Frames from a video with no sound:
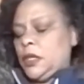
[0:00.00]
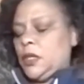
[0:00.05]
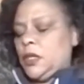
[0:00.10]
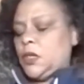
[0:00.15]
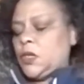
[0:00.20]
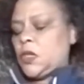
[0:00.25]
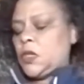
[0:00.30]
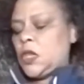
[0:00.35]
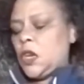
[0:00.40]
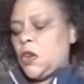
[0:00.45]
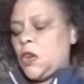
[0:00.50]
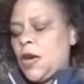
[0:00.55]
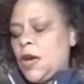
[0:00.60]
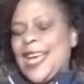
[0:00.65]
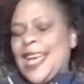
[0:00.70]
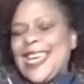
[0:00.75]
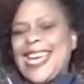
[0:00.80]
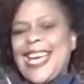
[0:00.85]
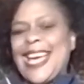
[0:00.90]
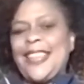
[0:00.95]
So
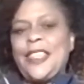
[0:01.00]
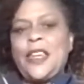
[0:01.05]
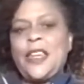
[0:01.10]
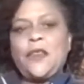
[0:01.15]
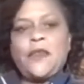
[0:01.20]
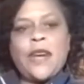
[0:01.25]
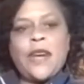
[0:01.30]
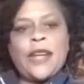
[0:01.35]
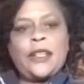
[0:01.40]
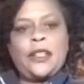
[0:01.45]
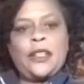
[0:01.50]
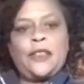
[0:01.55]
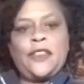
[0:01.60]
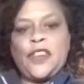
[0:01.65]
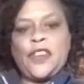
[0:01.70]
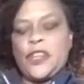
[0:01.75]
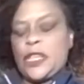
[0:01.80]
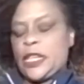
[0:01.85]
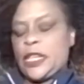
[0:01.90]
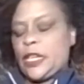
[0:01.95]
I add that right at the
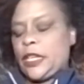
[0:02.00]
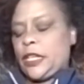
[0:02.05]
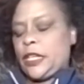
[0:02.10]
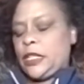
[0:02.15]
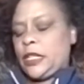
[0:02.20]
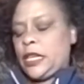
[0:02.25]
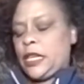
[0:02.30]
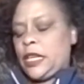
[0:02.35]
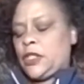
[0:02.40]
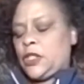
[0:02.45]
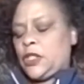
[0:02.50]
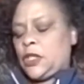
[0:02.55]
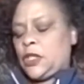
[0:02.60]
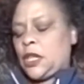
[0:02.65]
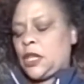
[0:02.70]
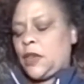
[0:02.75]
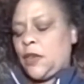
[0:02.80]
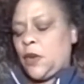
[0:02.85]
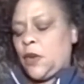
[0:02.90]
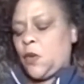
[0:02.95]
very end and just
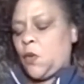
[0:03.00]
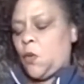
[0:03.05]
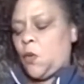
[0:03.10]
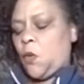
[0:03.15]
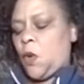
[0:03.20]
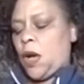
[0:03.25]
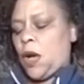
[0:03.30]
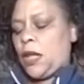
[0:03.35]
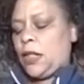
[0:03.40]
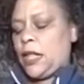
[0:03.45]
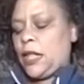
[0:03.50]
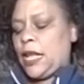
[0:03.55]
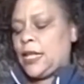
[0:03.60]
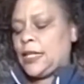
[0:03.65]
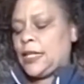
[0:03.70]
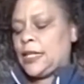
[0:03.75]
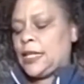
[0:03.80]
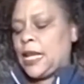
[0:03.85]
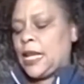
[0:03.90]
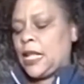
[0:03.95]
give it one
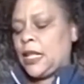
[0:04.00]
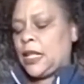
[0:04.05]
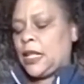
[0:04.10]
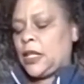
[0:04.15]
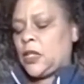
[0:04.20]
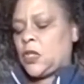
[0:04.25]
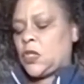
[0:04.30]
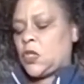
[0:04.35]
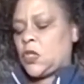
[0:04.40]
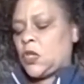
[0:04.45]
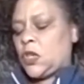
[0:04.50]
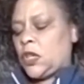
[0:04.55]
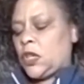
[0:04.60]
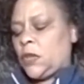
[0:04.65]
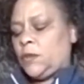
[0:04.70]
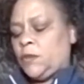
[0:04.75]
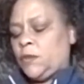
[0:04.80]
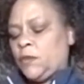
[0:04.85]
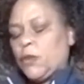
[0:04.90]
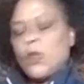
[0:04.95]
last delicate
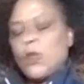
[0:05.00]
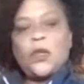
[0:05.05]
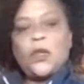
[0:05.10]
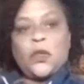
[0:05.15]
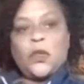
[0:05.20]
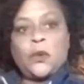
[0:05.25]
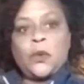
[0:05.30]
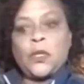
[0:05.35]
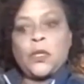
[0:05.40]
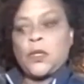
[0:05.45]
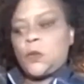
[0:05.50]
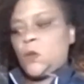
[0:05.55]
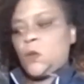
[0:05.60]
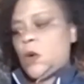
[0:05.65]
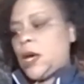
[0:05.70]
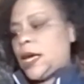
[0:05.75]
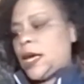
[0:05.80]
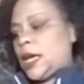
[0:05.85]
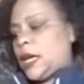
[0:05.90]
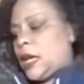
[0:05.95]
stir. The reason
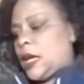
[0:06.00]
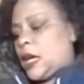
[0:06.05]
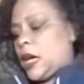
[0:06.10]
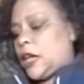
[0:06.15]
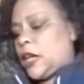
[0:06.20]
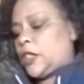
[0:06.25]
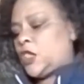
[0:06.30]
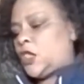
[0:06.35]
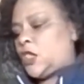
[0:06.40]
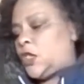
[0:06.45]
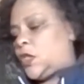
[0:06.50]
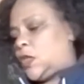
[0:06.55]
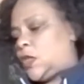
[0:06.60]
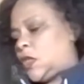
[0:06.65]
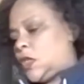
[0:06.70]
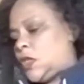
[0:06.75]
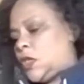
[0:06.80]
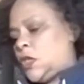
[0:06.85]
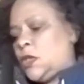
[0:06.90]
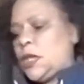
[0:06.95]
why I choose
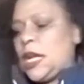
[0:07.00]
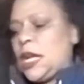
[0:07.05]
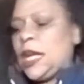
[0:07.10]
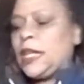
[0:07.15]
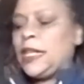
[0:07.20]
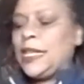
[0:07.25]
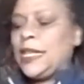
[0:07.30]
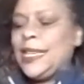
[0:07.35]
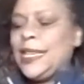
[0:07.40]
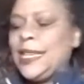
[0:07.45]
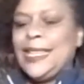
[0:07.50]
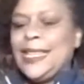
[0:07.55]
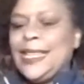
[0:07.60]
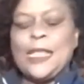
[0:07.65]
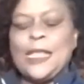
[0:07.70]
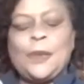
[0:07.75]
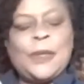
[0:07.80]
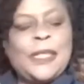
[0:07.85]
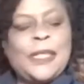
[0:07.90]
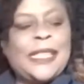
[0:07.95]
to do that
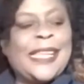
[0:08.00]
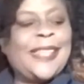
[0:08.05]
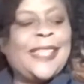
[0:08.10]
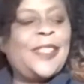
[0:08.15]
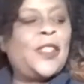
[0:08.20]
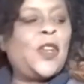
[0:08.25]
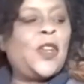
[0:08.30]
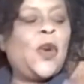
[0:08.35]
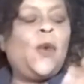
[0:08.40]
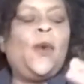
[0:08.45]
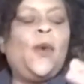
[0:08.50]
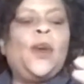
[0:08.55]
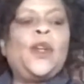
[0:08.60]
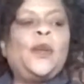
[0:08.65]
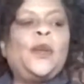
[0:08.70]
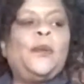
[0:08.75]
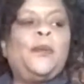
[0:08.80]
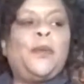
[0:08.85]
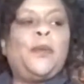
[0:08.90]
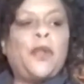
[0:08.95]
is because I don't
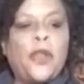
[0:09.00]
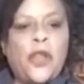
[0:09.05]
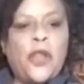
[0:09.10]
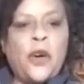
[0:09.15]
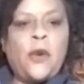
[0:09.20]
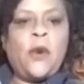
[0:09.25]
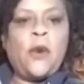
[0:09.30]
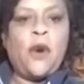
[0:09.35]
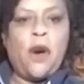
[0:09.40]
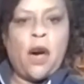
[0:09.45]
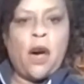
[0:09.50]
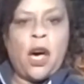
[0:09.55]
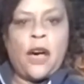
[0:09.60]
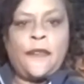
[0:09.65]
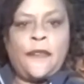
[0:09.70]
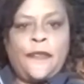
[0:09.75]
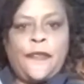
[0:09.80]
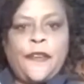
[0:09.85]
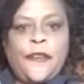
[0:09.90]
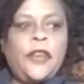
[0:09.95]
want to blow
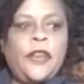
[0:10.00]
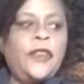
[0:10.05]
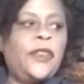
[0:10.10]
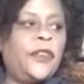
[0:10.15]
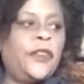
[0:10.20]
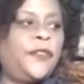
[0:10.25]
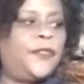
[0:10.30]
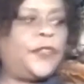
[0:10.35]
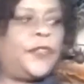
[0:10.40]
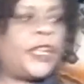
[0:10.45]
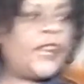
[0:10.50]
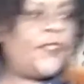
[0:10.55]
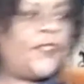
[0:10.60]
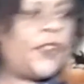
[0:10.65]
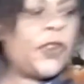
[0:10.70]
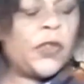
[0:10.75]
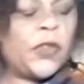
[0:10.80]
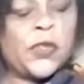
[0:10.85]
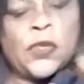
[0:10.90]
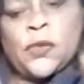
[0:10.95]
off the
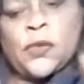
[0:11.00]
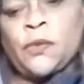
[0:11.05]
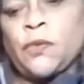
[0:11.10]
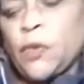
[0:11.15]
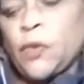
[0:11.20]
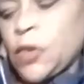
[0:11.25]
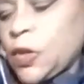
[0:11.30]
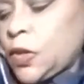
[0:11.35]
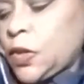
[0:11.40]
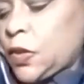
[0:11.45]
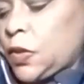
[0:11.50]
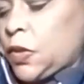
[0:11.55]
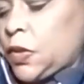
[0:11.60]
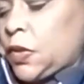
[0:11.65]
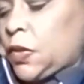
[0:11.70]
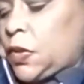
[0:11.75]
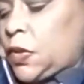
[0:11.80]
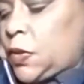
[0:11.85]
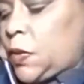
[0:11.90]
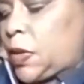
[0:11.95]
flavors.
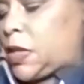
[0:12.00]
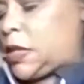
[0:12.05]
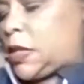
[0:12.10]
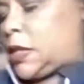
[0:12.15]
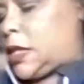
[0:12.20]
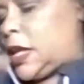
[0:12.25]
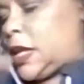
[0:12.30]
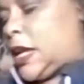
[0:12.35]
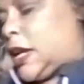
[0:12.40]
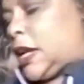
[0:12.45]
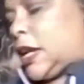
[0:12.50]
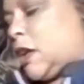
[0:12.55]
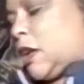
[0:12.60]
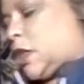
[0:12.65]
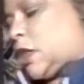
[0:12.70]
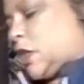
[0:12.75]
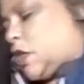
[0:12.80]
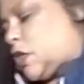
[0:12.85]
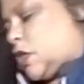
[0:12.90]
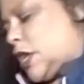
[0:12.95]
So we're going to take
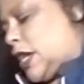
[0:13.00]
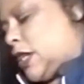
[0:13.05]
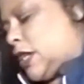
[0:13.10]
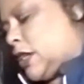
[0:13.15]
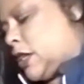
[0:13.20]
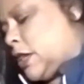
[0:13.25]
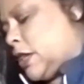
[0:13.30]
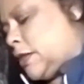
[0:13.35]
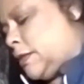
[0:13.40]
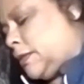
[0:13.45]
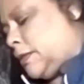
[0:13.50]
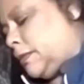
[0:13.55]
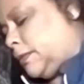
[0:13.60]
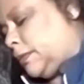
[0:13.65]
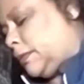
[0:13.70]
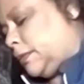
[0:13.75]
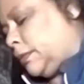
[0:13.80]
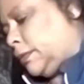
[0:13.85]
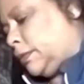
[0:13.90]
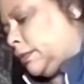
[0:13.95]
our strainer,
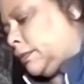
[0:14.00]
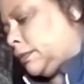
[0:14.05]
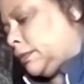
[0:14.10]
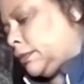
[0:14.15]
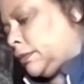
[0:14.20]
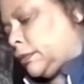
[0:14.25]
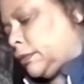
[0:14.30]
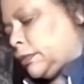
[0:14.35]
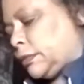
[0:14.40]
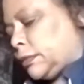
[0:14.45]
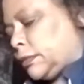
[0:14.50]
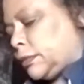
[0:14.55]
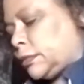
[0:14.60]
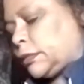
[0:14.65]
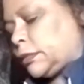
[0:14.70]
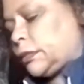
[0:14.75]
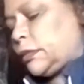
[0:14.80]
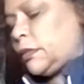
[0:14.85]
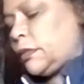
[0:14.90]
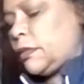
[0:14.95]

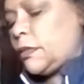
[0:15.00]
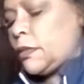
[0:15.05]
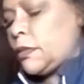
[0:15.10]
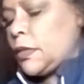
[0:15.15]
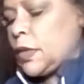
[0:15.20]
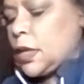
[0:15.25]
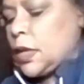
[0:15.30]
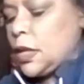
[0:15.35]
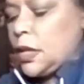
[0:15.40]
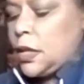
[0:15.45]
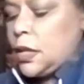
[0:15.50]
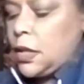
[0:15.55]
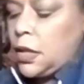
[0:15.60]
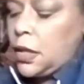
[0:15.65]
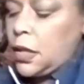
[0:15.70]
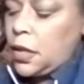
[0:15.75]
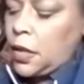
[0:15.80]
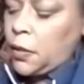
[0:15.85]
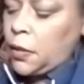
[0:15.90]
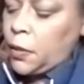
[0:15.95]

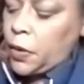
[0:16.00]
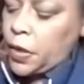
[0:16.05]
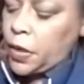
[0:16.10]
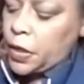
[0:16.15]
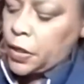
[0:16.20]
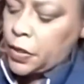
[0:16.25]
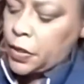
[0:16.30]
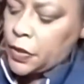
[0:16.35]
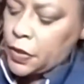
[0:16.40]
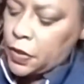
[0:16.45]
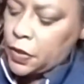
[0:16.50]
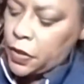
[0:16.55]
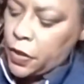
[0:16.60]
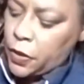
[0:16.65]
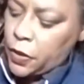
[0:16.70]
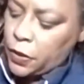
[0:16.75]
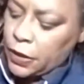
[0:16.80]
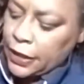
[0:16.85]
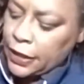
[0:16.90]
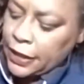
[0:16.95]
and we're going to
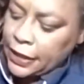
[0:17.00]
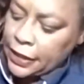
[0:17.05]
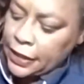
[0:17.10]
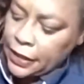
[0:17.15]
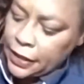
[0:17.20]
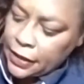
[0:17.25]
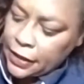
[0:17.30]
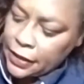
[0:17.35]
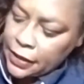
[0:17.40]
slowly